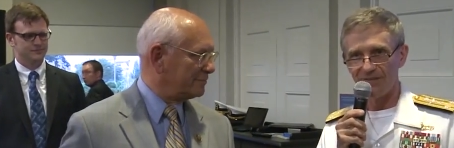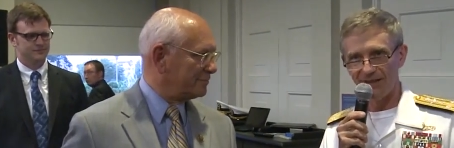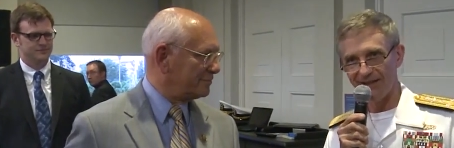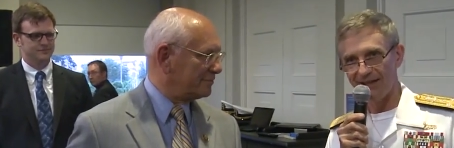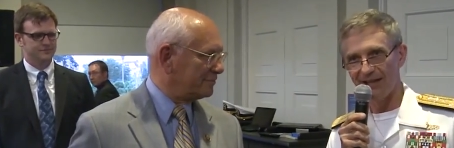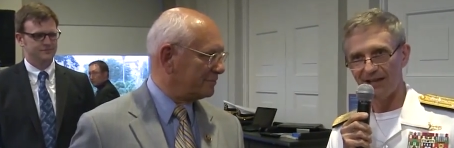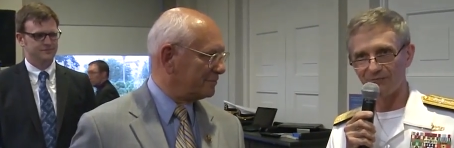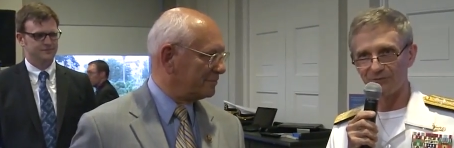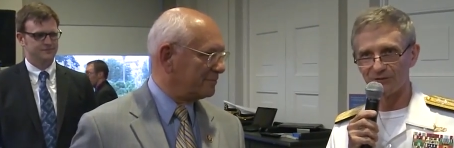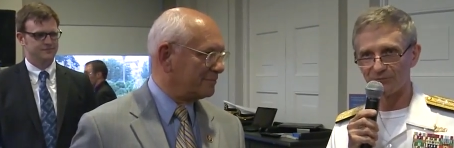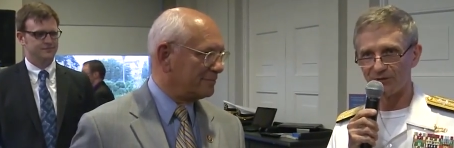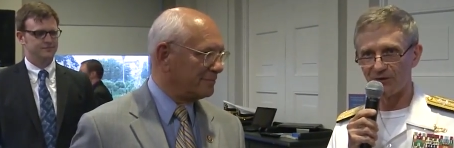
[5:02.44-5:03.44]
Speaker 1: they have
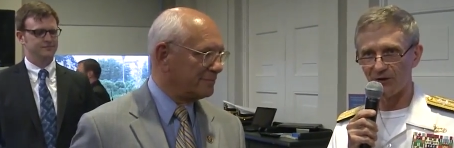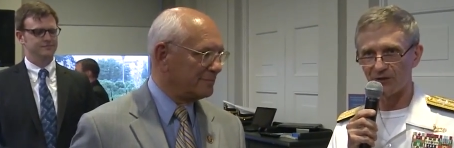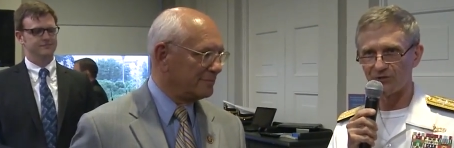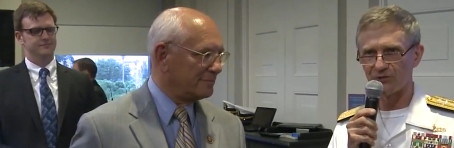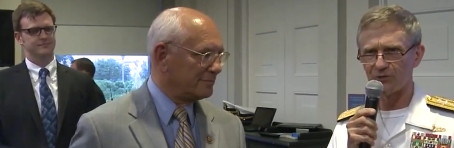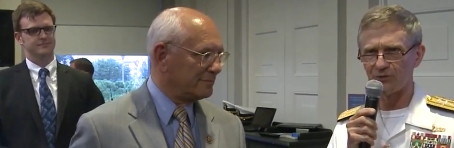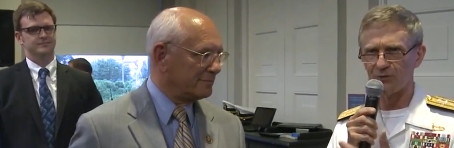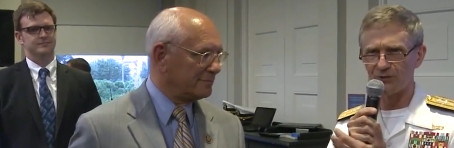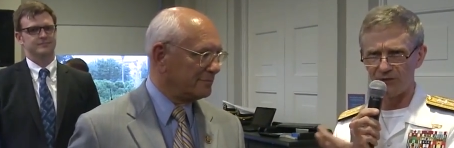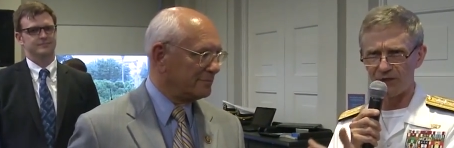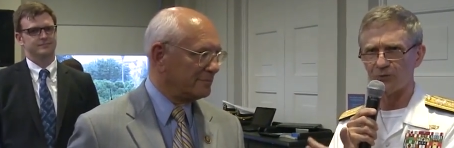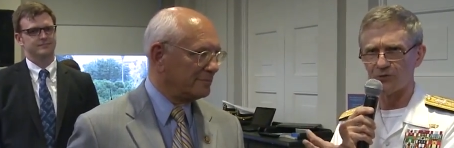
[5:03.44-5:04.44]
with regard to
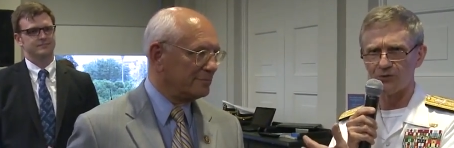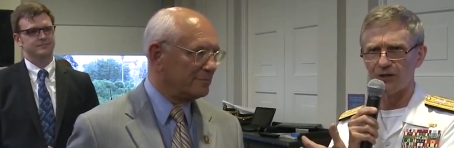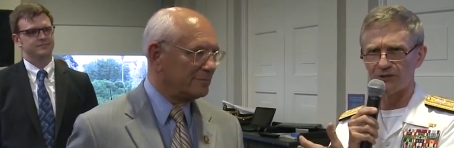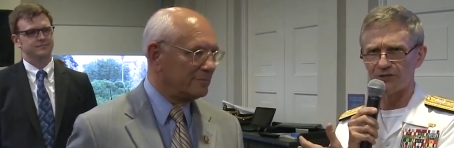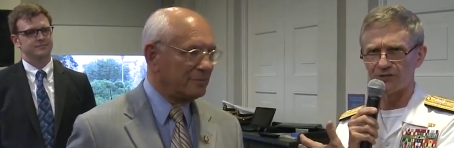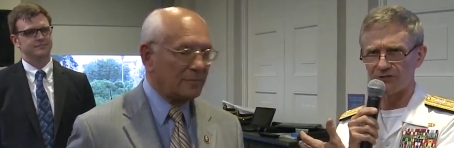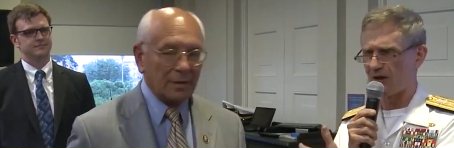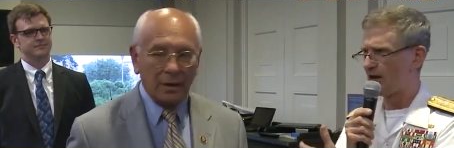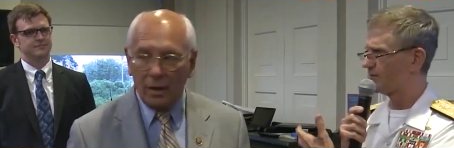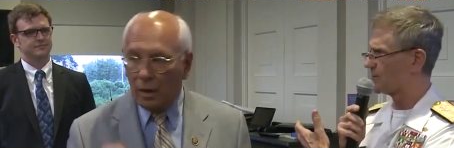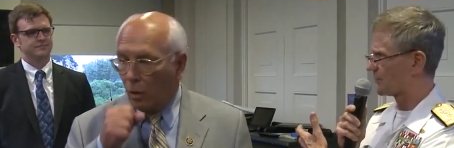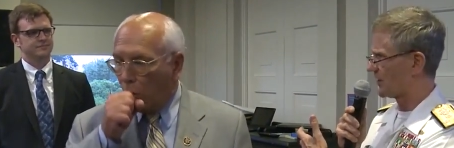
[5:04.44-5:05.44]
what they were trying to
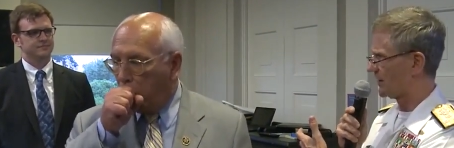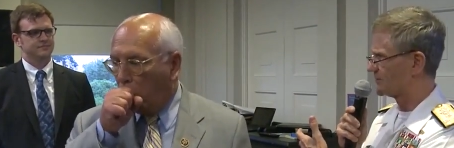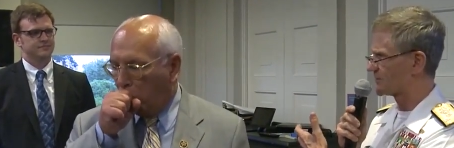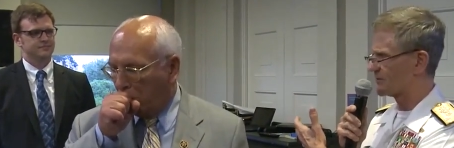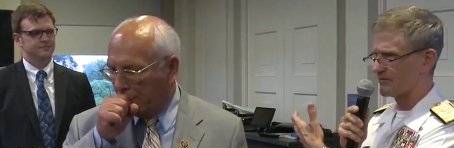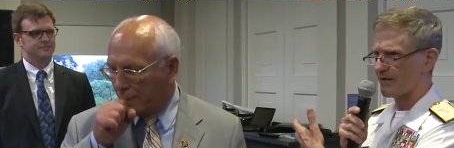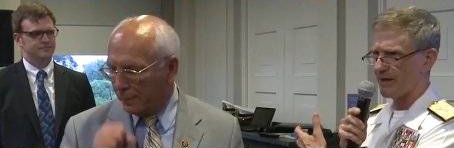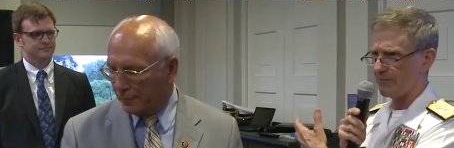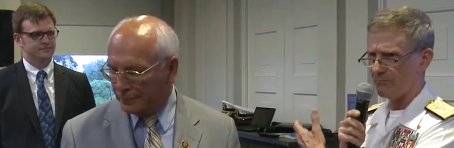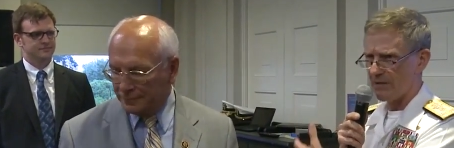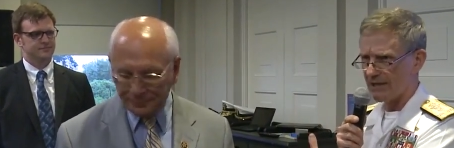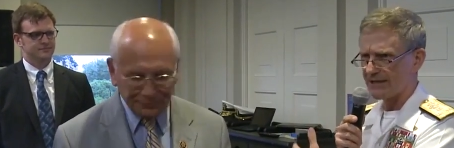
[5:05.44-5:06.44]
solve, the problems of
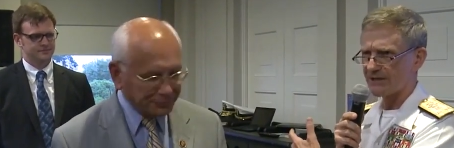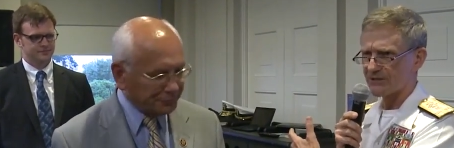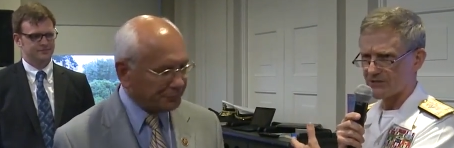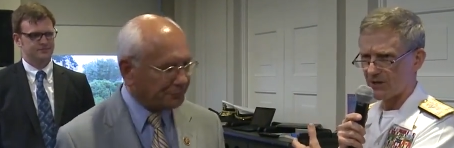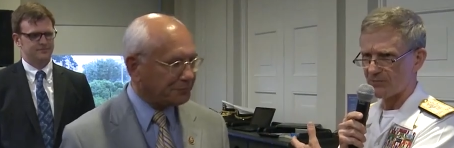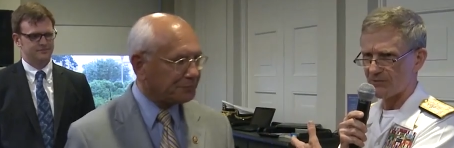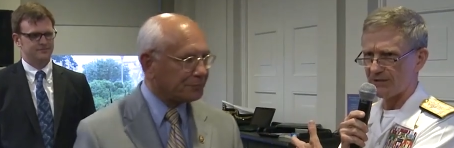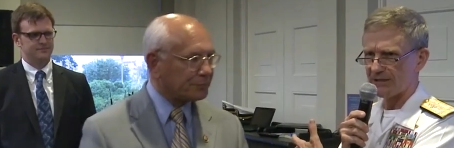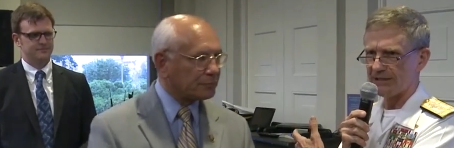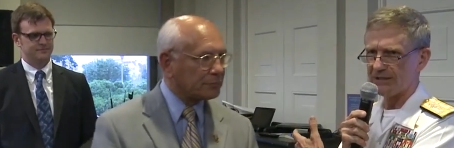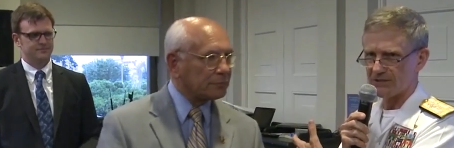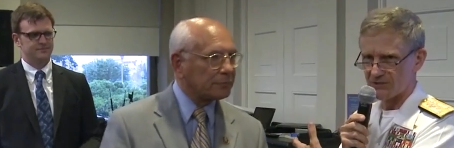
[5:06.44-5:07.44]
making
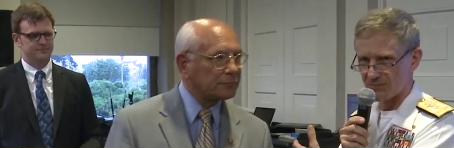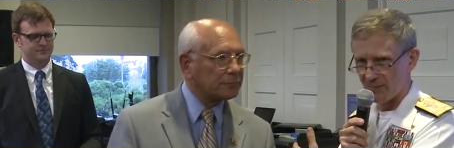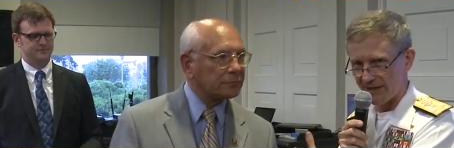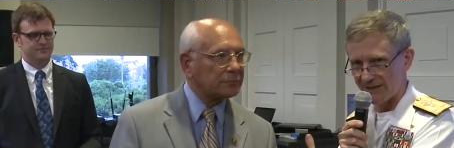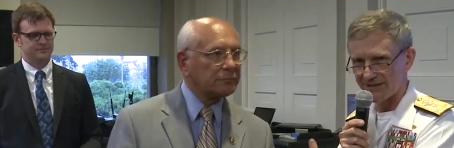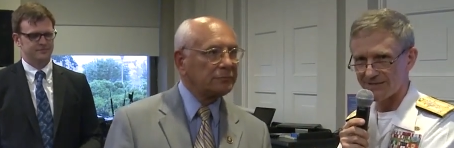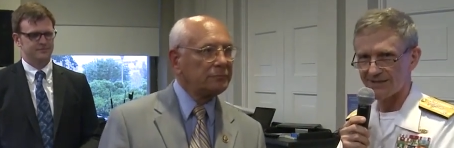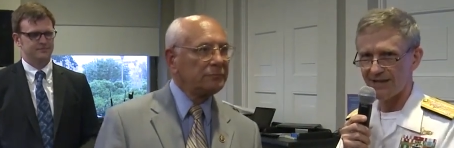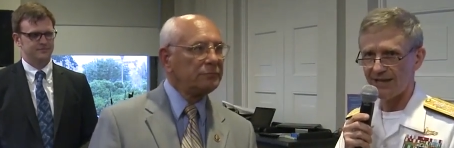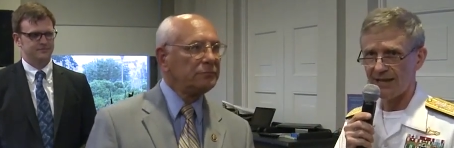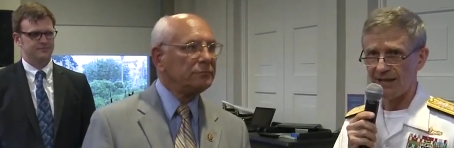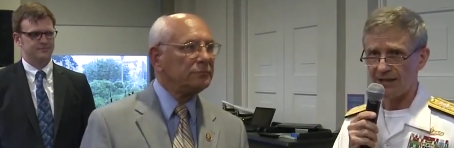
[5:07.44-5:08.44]
something in space.
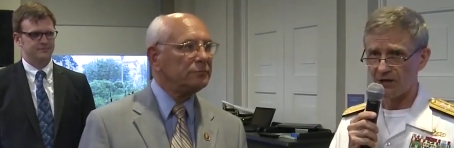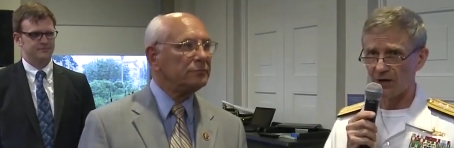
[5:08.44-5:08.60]
And